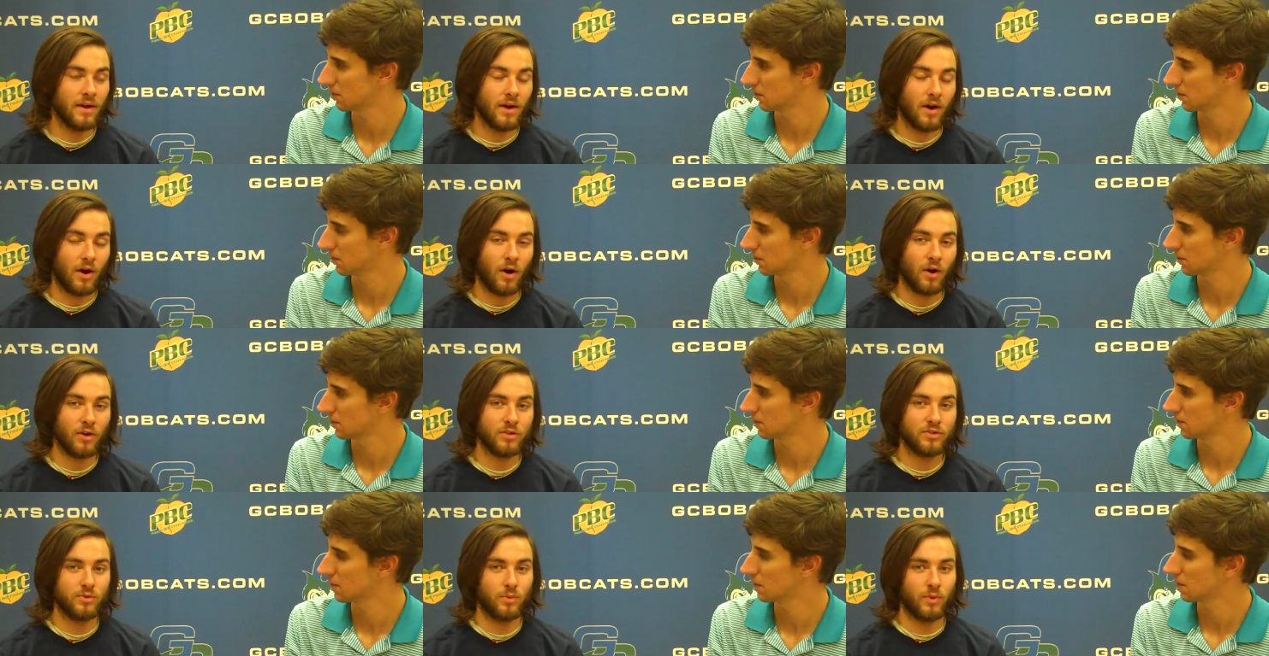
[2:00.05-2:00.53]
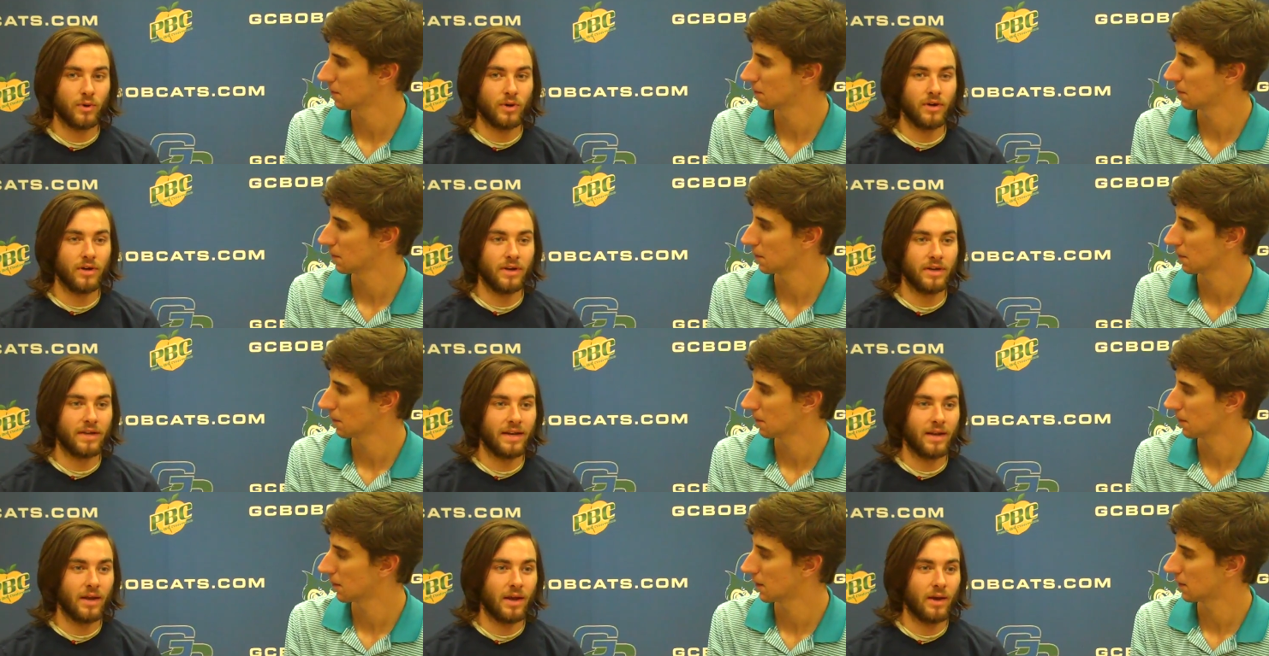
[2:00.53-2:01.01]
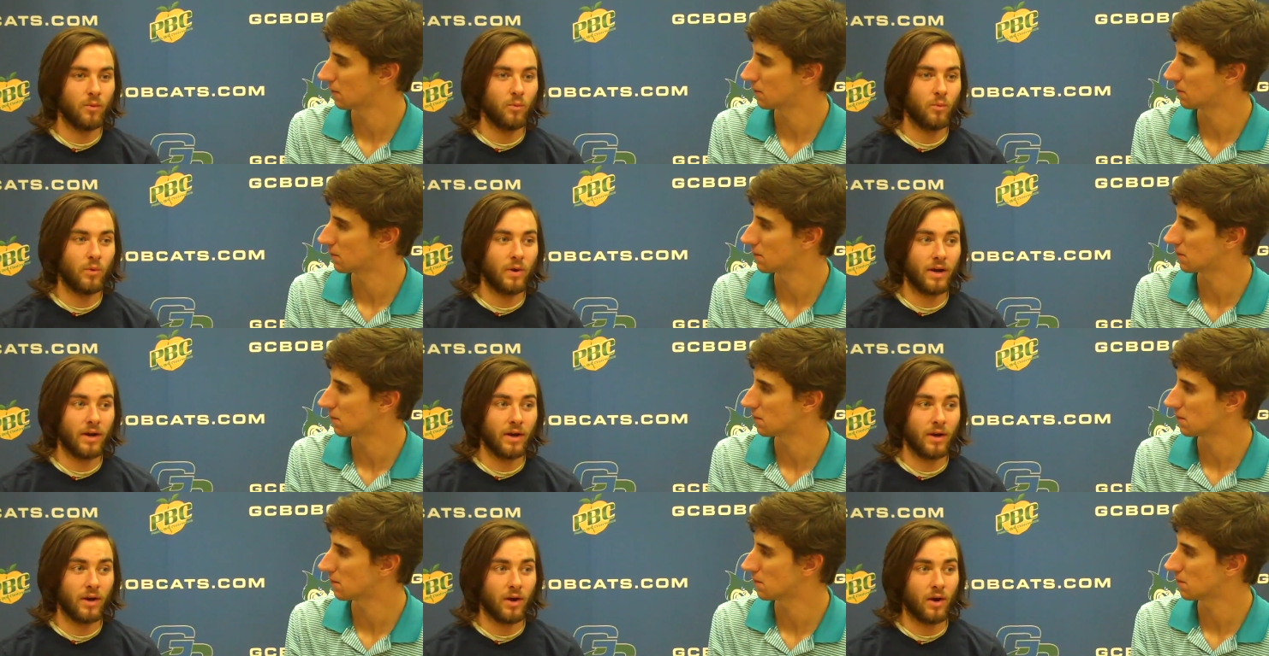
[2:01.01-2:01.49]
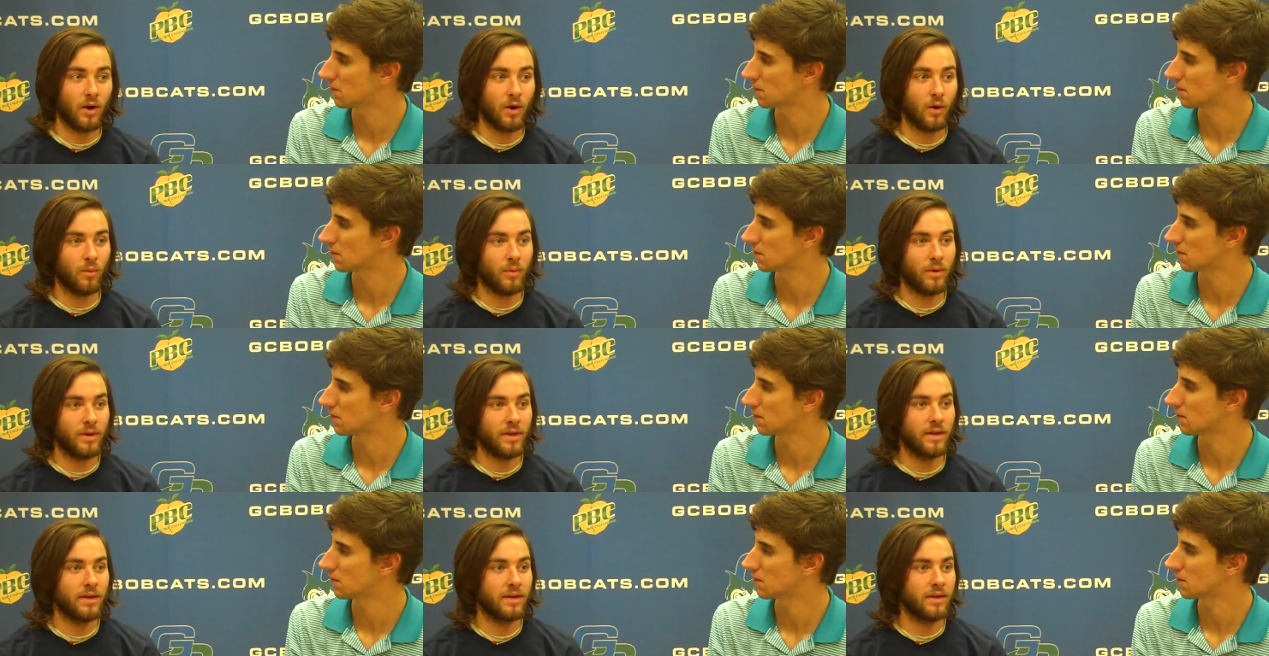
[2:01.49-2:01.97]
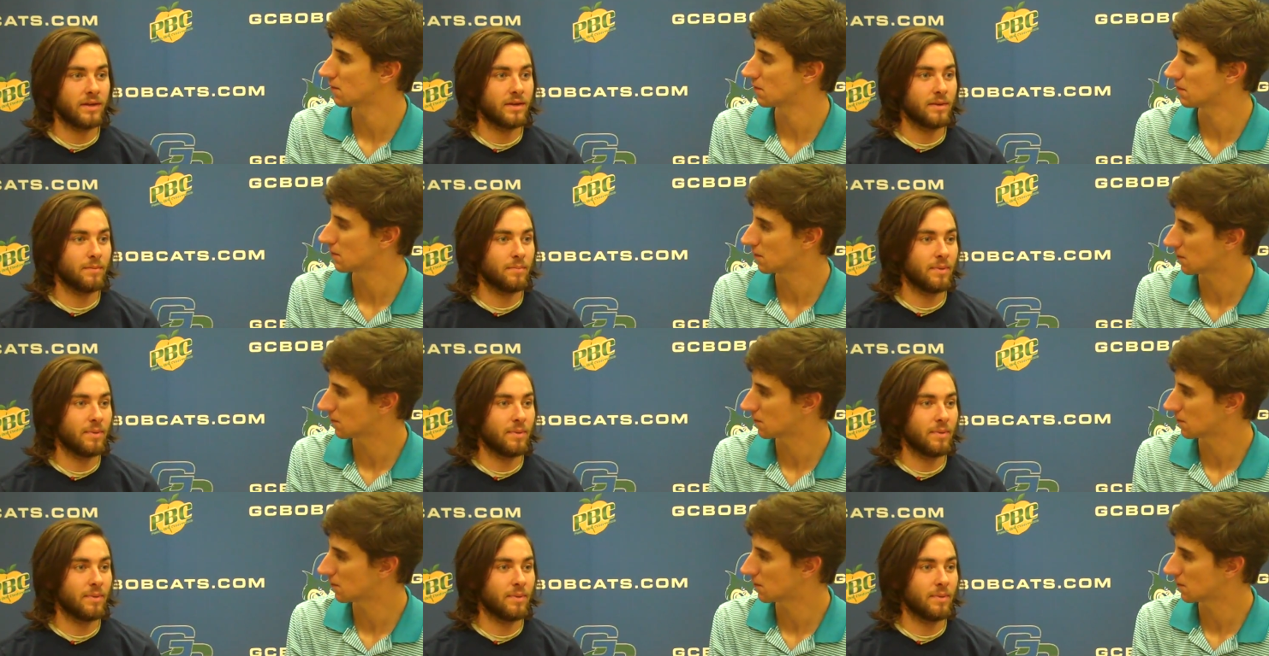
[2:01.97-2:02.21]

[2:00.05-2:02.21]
Speaker 1: also we're looking at where are we